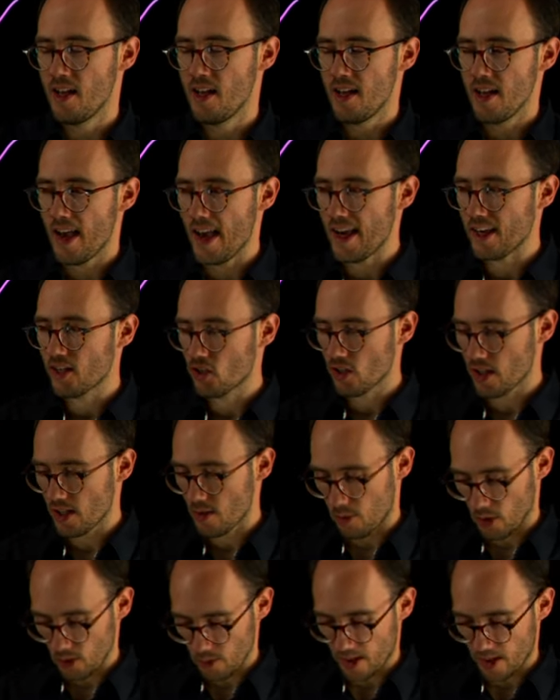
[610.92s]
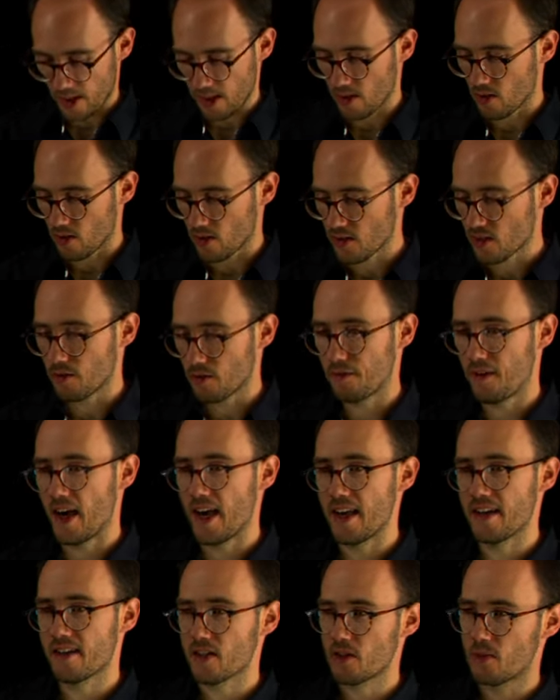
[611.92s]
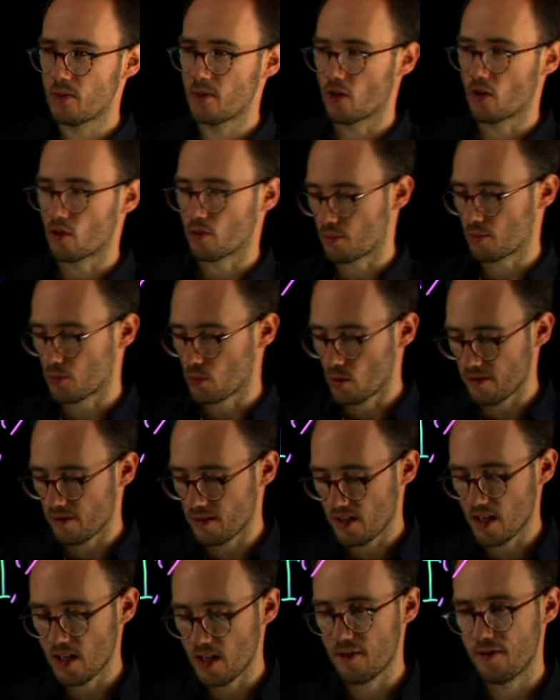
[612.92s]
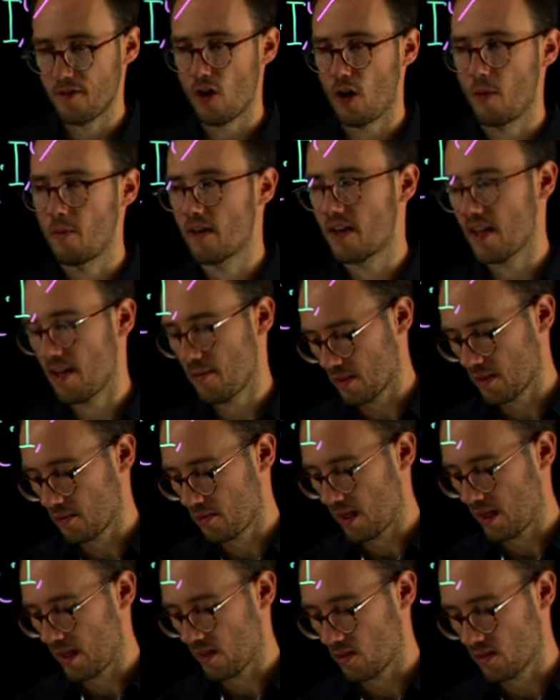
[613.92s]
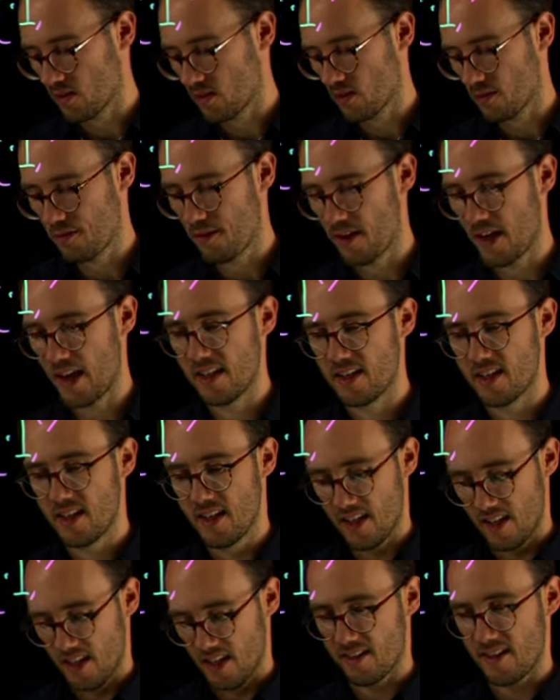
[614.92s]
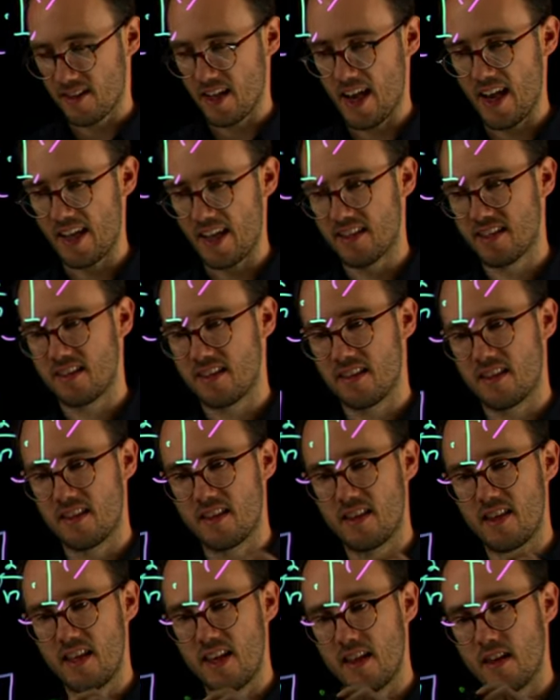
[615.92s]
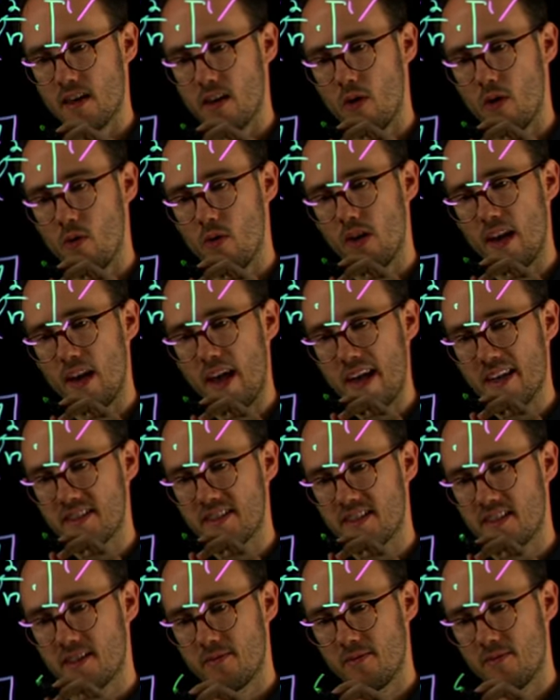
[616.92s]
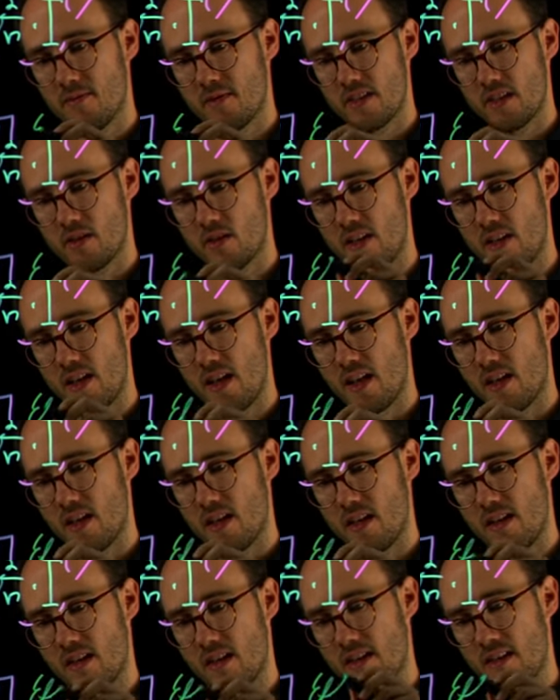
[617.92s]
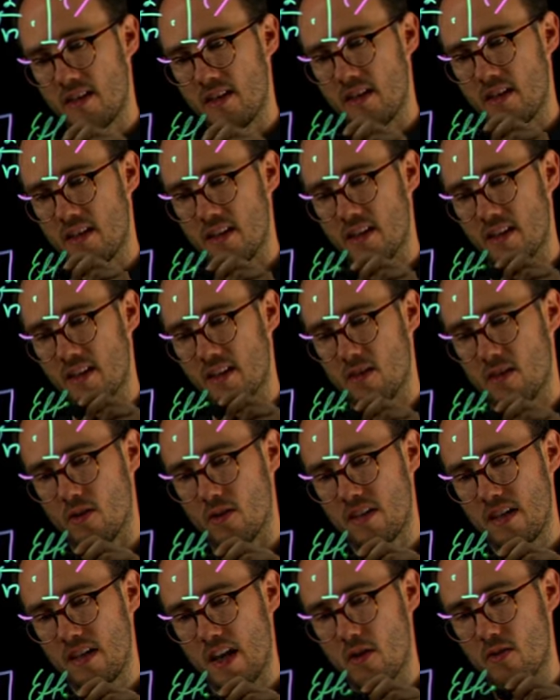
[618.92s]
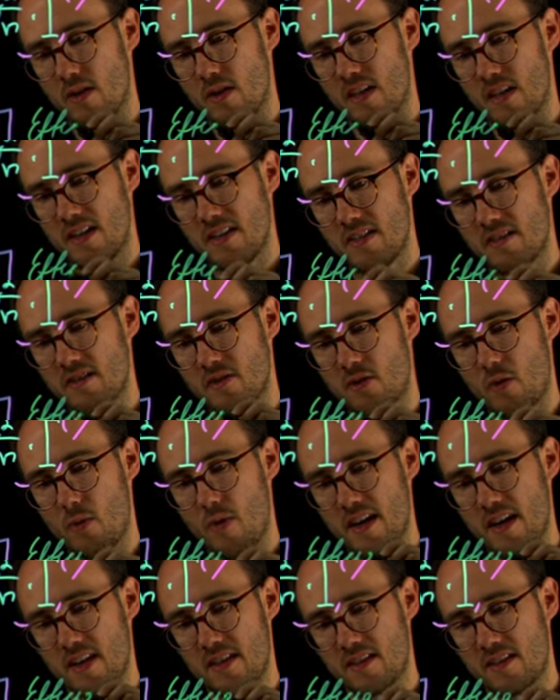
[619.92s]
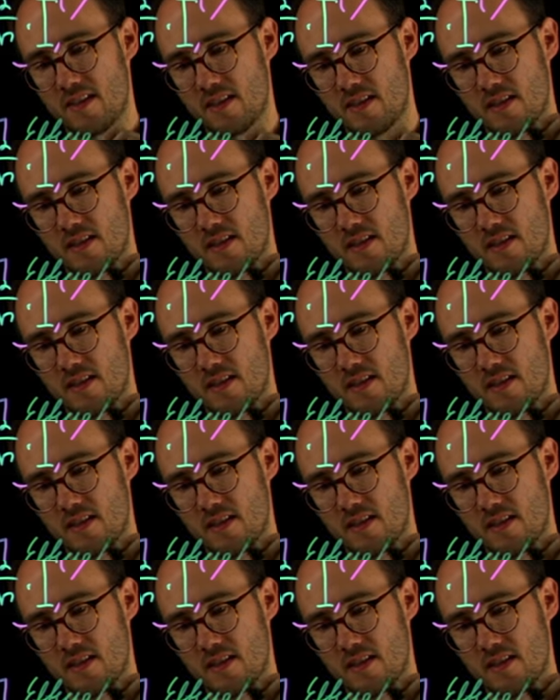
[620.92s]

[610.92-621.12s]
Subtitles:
Actually, what we can also find is, we don't prove it here formally, but we can also find that the OLS, so the ordinary least squares